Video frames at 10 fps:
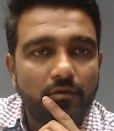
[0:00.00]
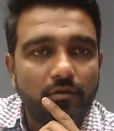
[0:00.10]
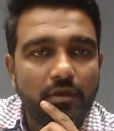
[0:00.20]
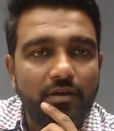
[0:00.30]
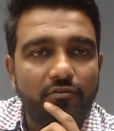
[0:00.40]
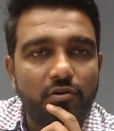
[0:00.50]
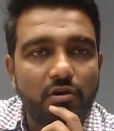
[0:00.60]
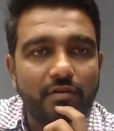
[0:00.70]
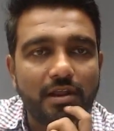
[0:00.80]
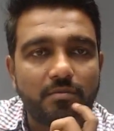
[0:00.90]
Yeah, you
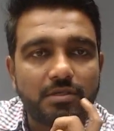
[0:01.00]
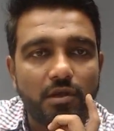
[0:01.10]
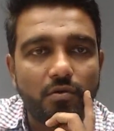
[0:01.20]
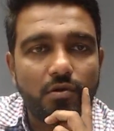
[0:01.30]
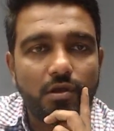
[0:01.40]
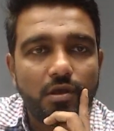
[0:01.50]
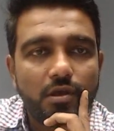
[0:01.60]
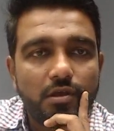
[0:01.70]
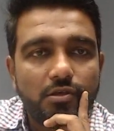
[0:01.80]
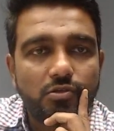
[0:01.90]
are welcome, Saruk.
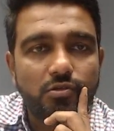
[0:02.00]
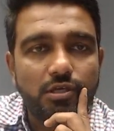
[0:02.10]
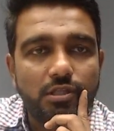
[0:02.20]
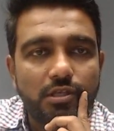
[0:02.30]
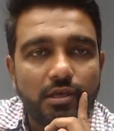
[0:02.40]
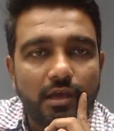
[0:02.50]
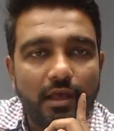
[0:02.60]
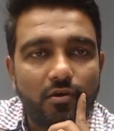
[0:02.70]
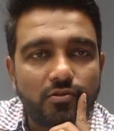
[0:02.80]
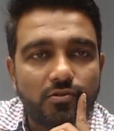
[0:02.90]
Sujit,
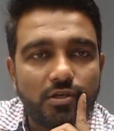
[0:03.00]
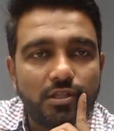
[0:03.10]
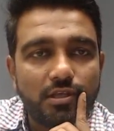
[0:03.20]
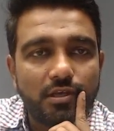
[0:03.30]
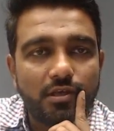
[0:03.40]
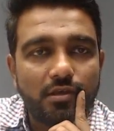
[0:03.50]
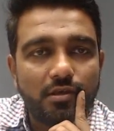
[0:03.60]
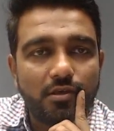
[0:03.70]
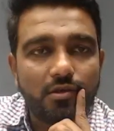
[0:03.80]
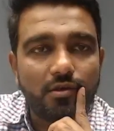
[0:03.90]
hello, Sujit.
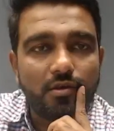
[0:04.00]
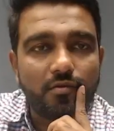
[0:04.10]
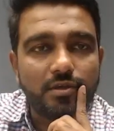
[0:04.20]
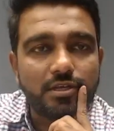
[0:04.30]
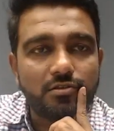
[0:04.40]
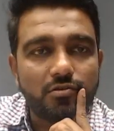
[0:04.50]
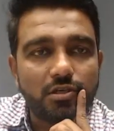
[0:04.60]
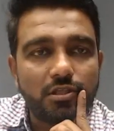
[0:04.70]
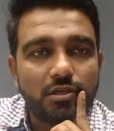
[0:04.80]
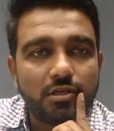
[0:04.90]
You have any question, Sujit?